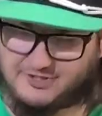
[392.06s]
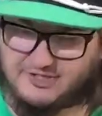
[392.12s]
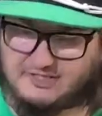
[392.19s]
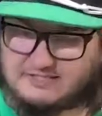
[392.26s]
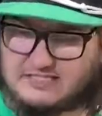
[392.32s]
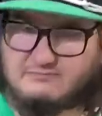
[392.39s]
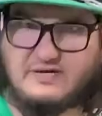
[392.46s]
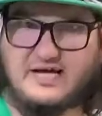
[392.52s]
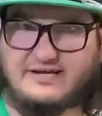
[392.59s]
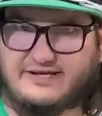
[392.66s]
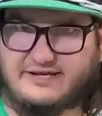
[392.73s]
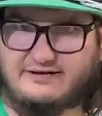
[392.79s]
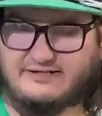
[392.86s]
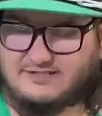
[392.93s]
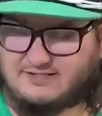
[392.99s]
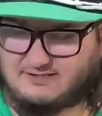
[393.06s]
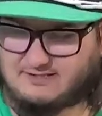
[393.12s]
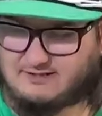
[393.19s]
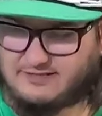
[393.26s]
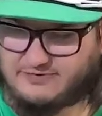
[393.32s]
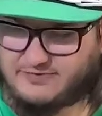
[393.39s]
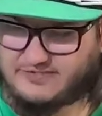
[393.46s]
can see back here it's just a
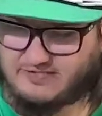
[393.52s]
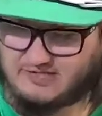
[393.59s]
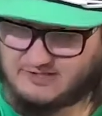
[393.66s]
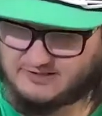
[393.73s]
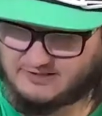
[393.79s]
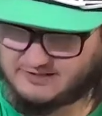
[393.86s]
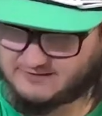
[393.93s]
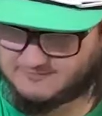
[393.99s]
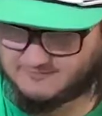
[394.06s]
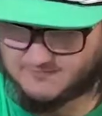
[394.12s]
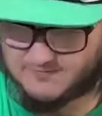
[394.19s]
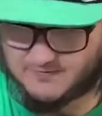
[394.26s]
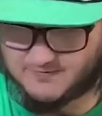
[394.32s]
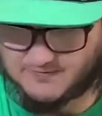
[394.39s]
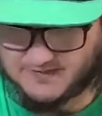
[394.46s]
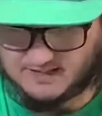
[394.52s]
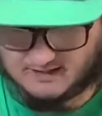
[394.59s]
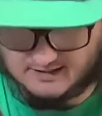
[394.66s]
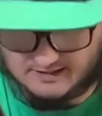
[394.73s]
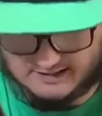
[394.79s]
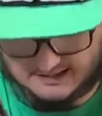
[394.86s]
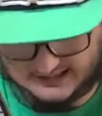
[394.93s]
little bit longer.
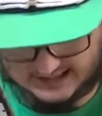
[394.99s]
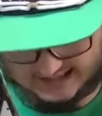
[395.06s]
It